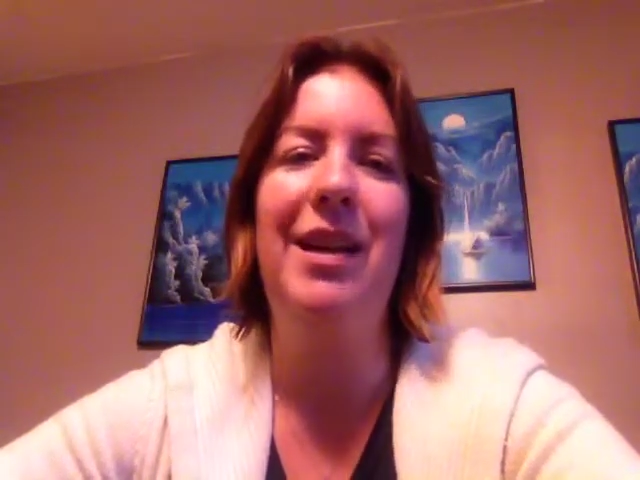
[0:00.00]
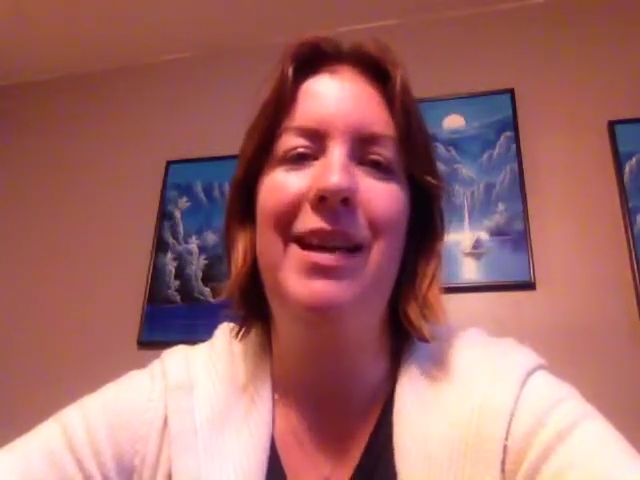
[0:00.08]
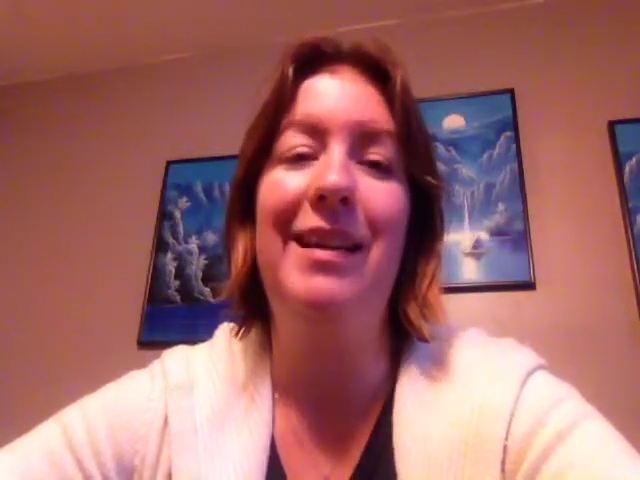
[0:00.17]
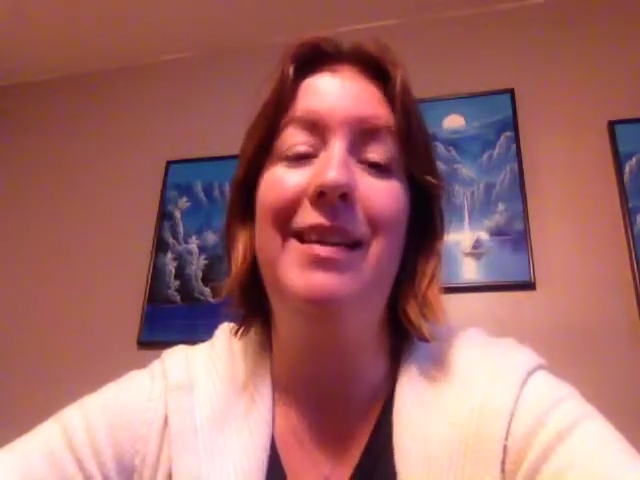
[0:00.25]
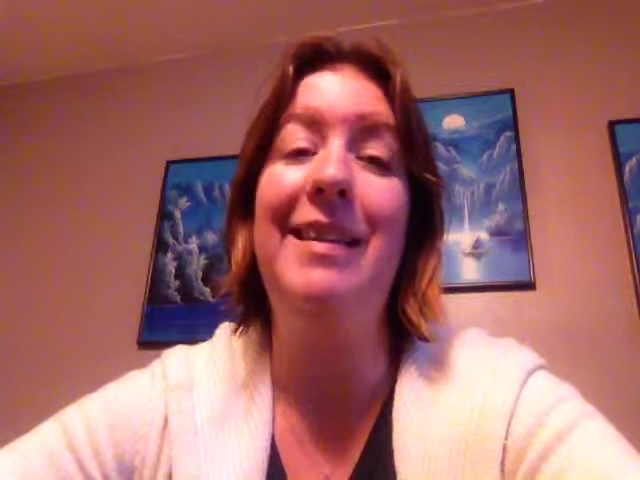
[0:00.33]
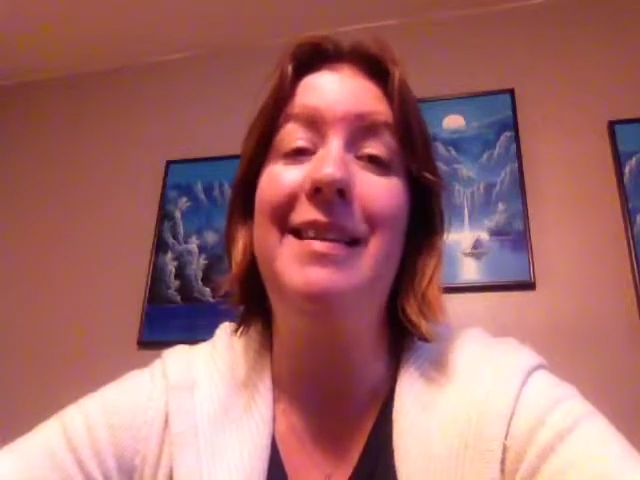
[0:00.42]

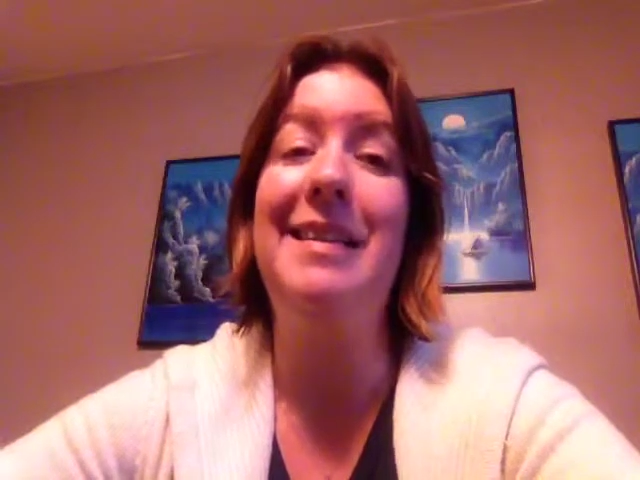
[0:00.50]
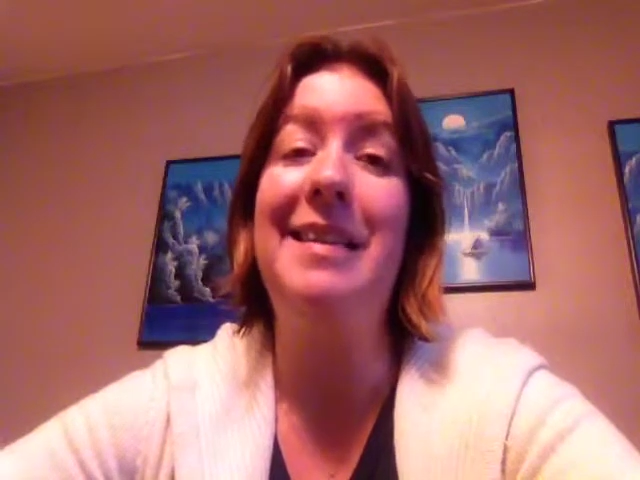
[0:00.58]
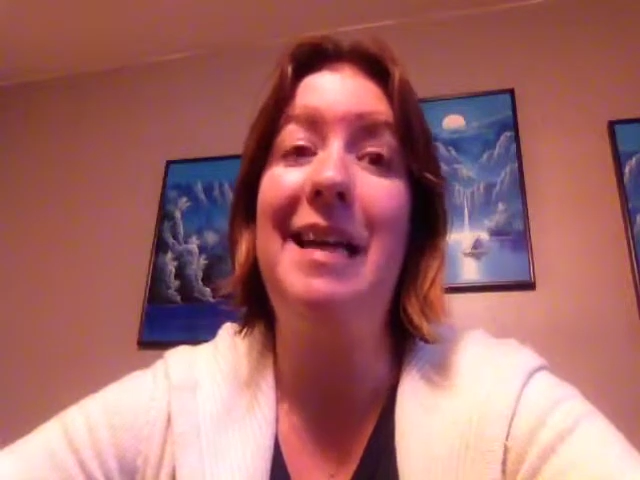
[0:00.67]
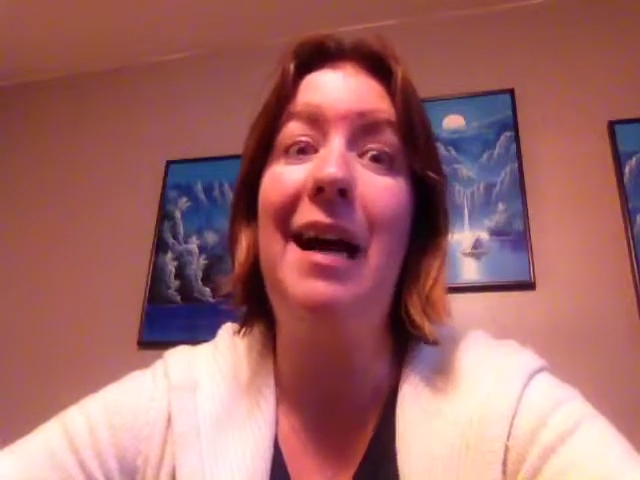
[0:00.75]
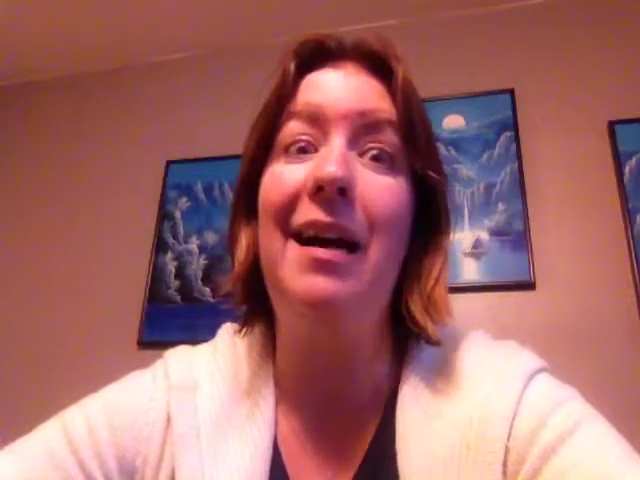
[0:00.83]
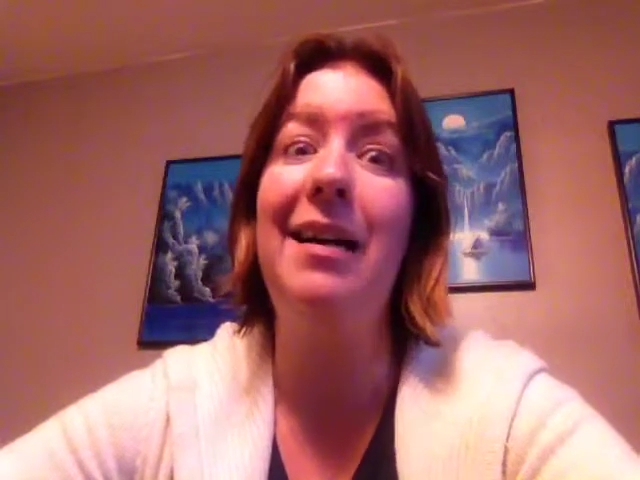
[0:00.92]
and the
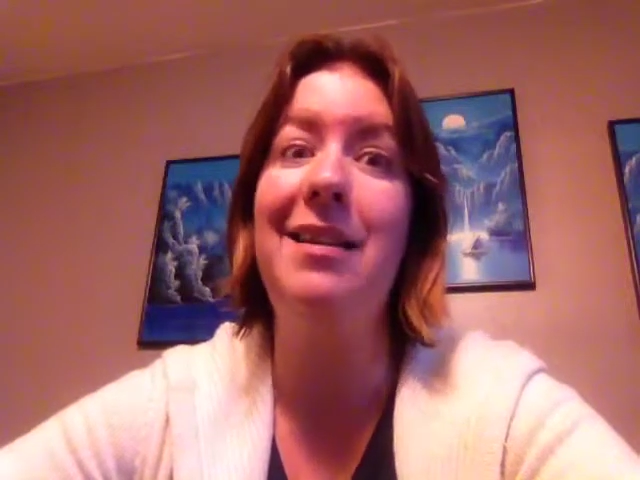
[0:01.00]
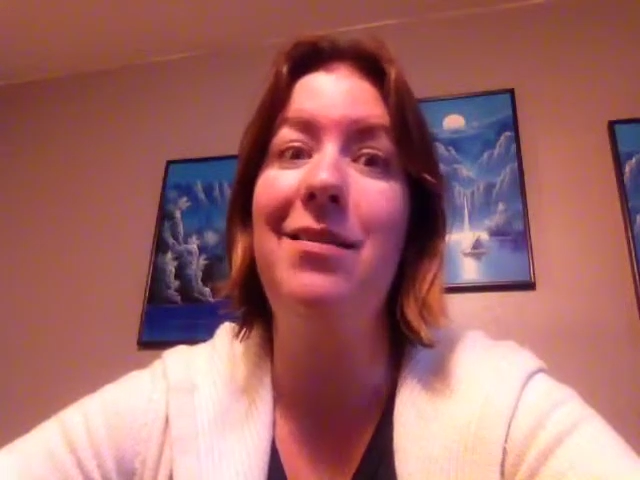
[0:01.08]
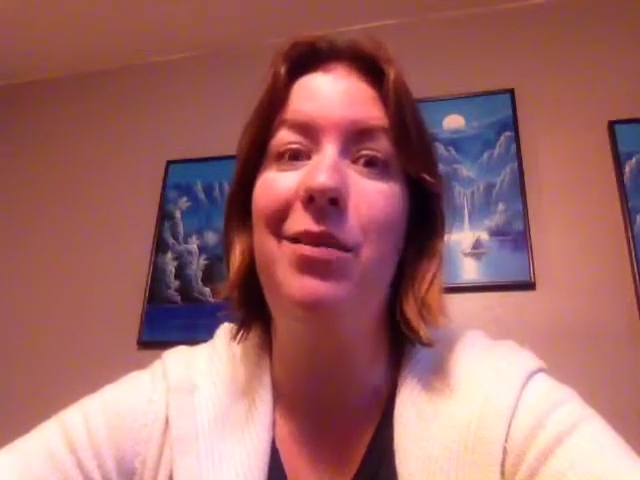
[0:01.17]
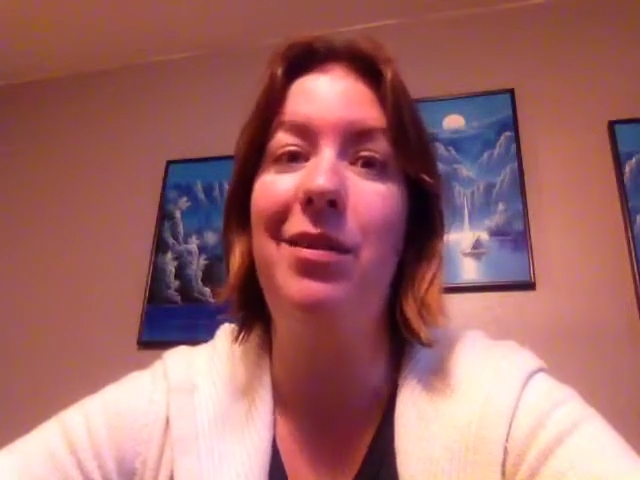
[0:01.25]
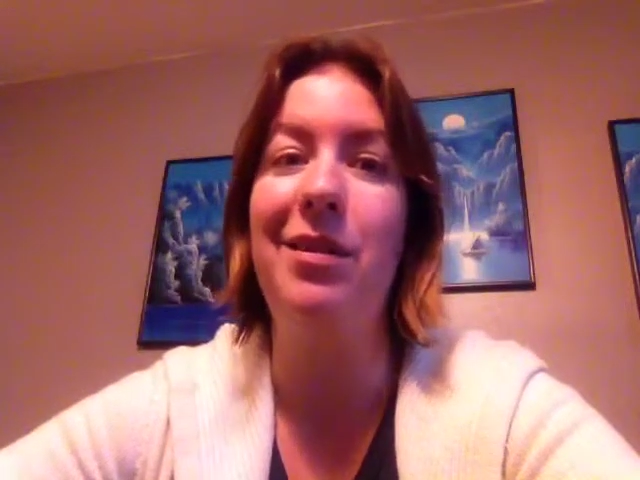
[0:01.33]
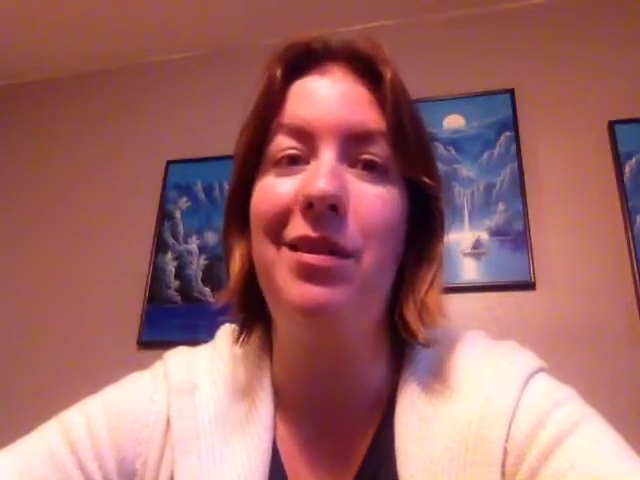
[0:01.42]
size of
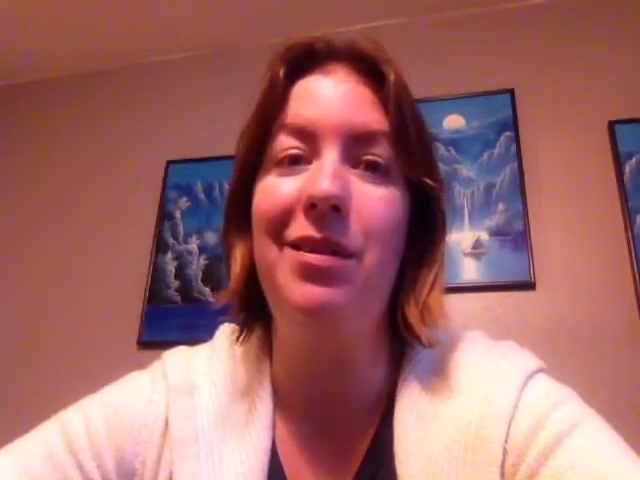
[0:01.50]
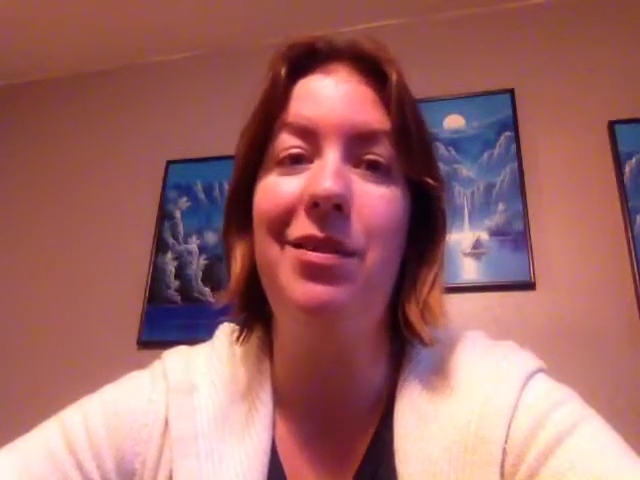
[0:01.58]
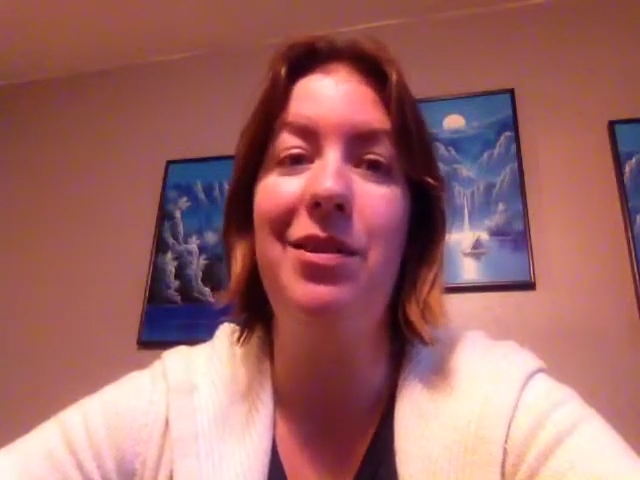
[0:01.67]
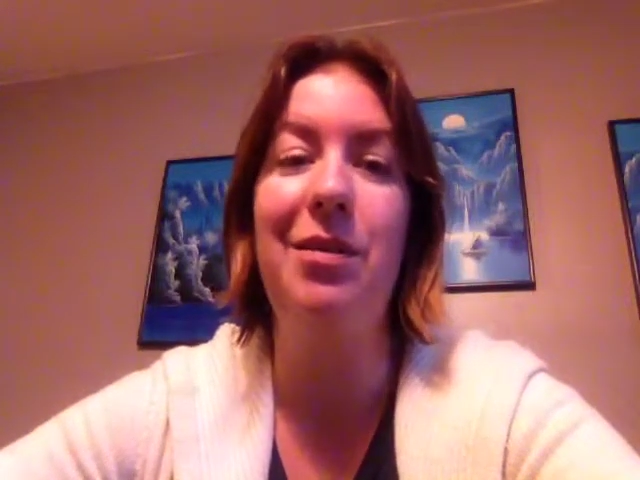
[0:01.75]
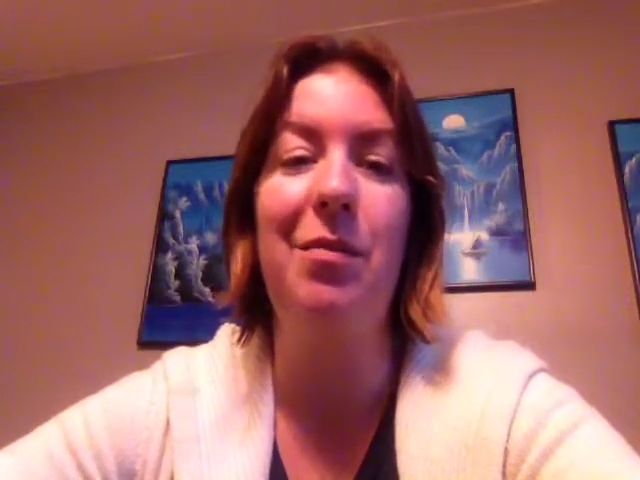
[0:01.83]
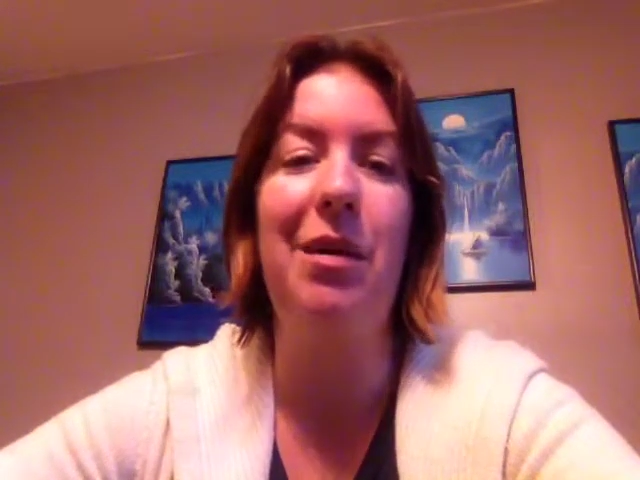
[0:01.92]
our
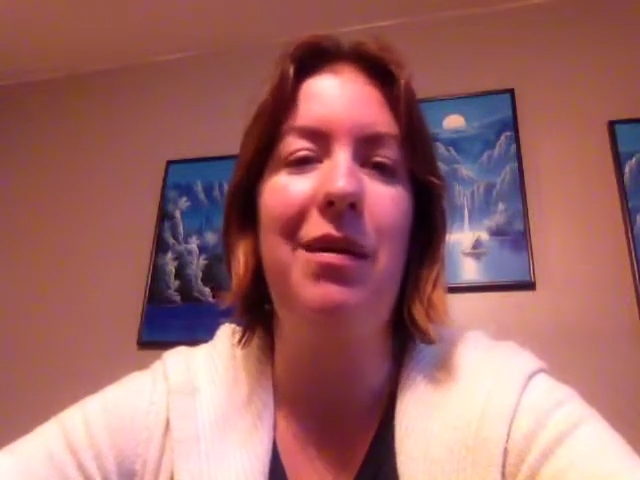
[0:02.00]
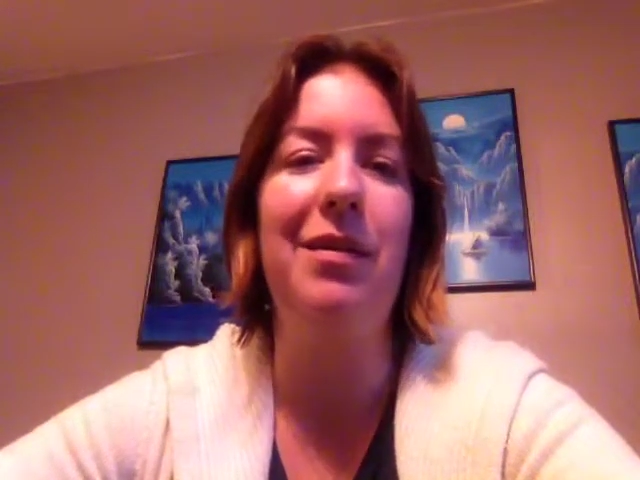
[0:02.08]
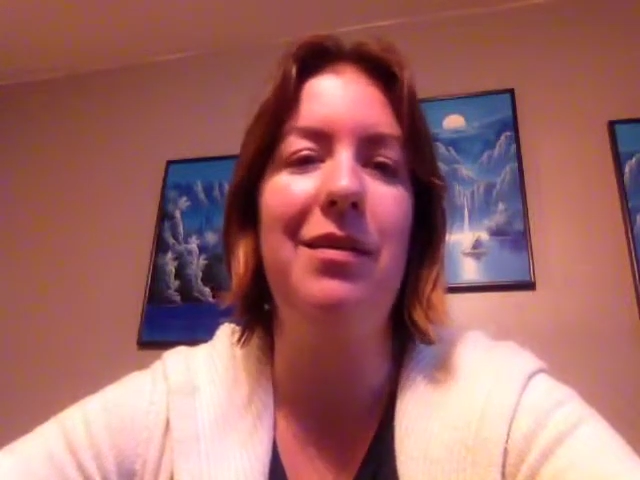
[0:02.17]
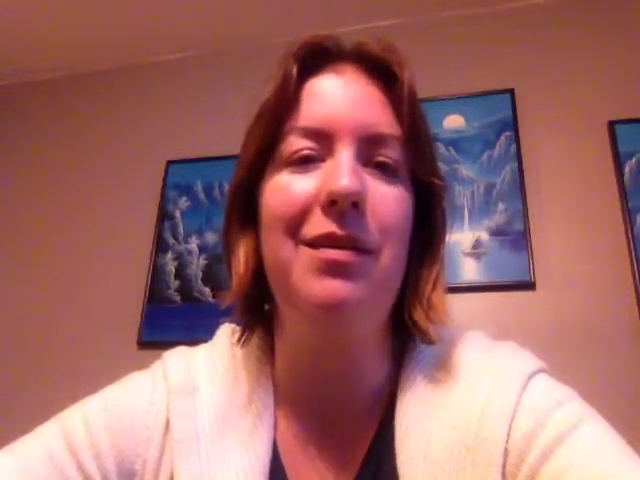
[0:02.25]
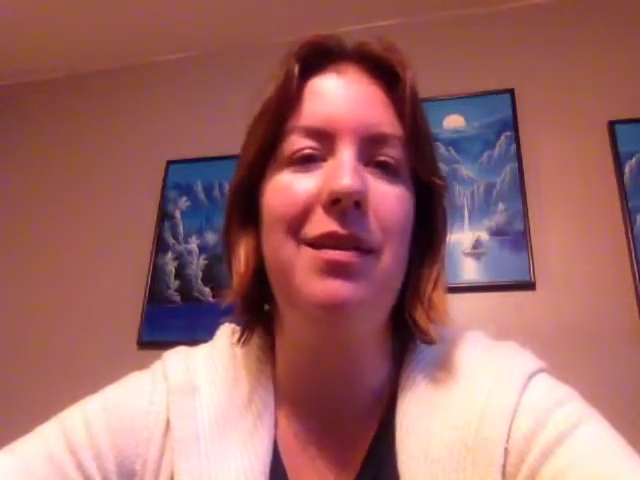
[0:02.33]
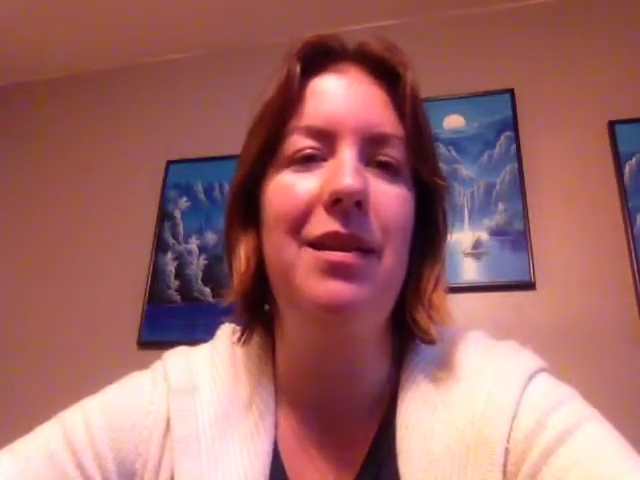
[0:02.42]
detergent
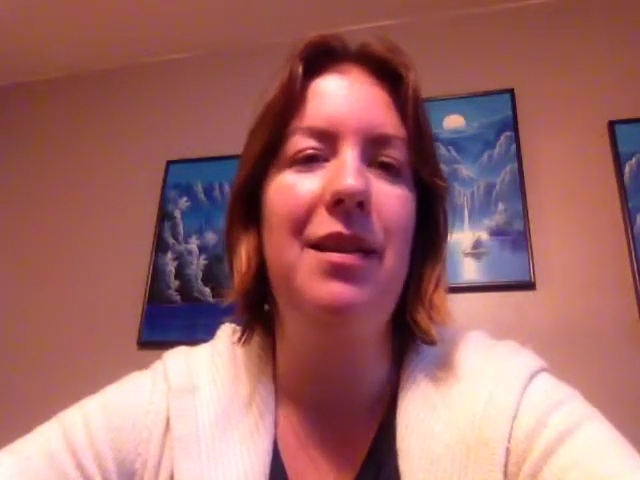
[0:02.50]
bottles.